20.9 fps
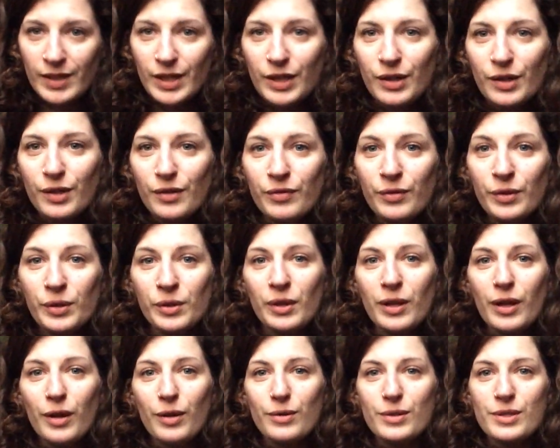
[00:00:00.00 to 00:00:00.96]
you know, a few
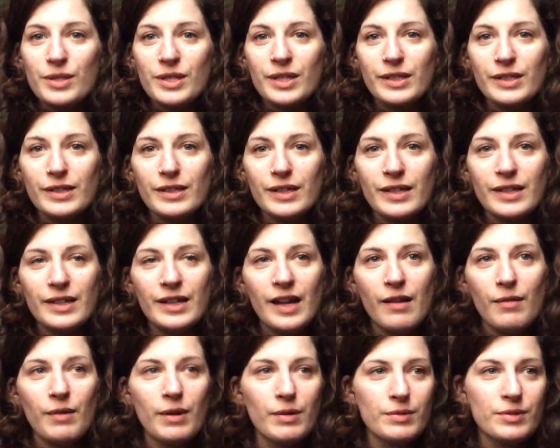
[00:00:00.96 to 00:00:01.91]
clothes and
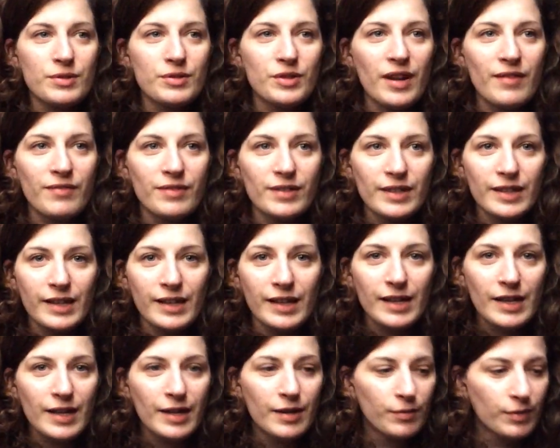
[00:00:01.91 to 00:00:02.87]
how I was traveling,
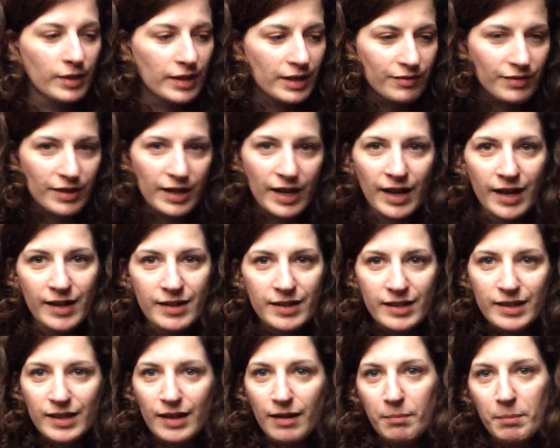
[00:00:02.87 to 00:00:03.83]
whatever I had
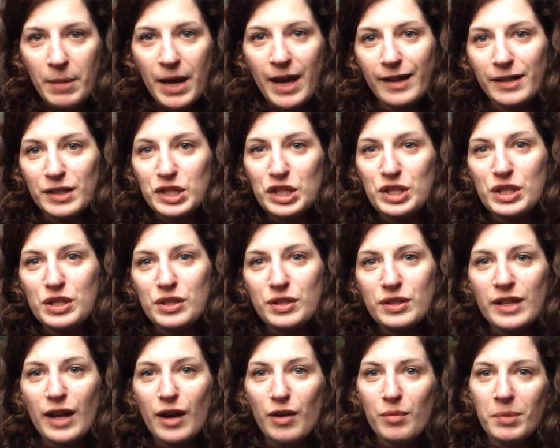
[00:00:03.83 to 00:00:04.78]
in a bag. This
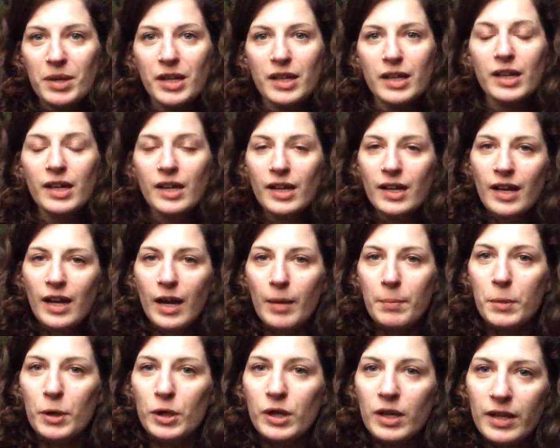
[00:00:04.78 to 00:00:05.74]
is now my
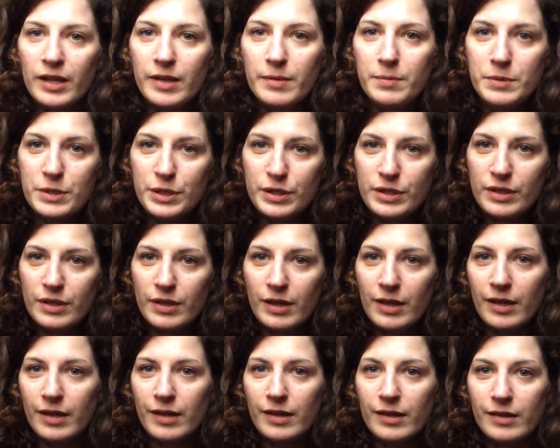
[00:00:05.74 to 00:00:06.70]
apocalypse
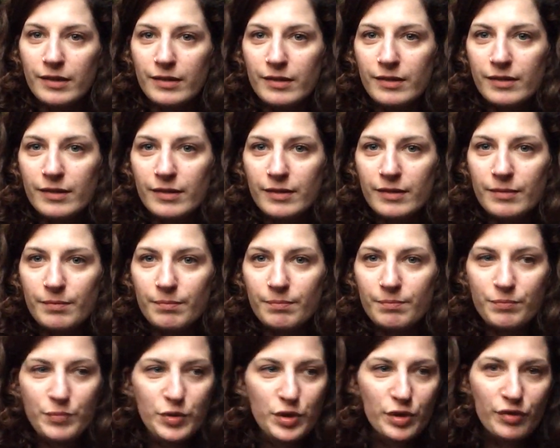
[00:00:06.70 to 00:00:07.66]

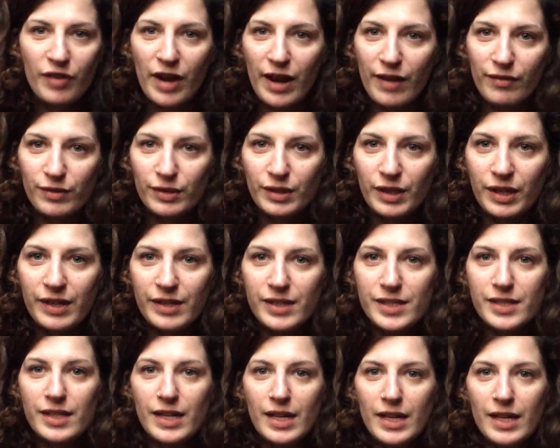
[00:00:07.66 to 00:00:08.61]
survival
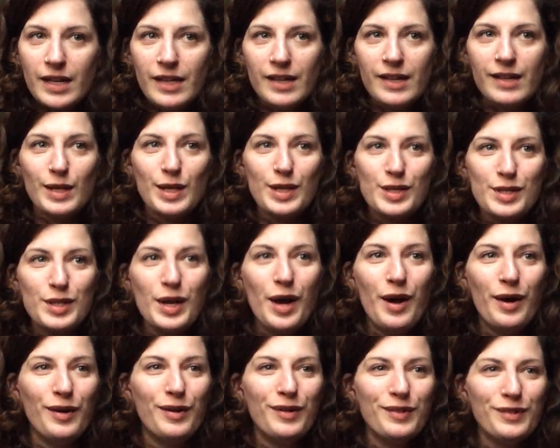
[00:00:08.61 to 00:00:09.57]
kit.
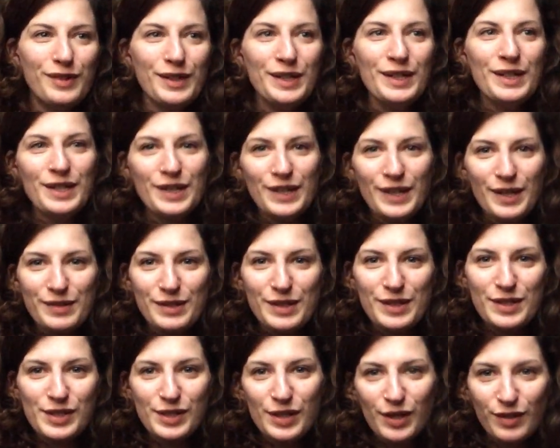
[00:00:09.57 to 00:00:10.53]
So
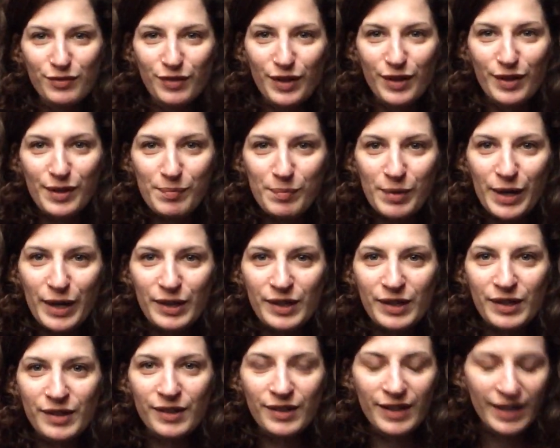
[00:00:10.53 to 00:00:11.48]
it's not very
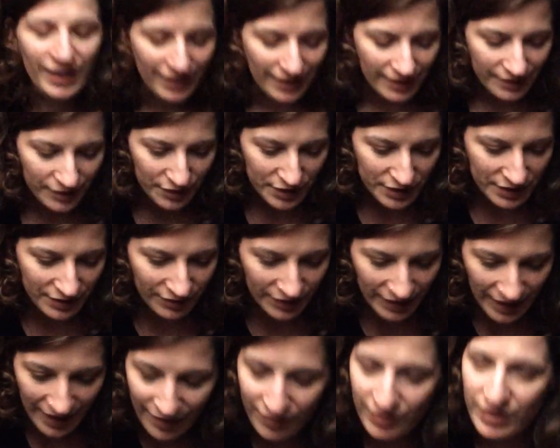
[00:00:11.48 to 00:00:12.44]
practical, and I don't even
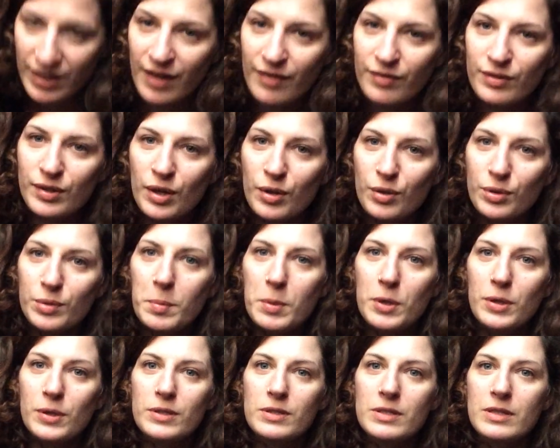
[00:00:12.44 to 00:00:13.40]
have enough
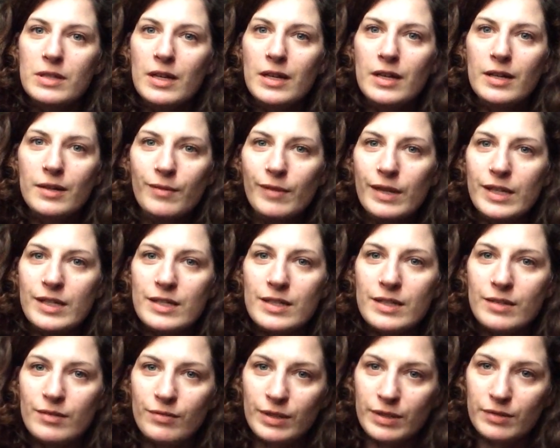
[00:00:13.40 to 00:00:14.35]
notebooks, which
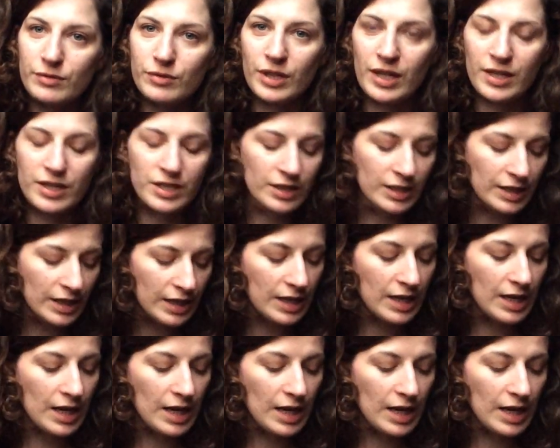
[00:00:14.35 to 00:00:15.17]
is a real tragedy.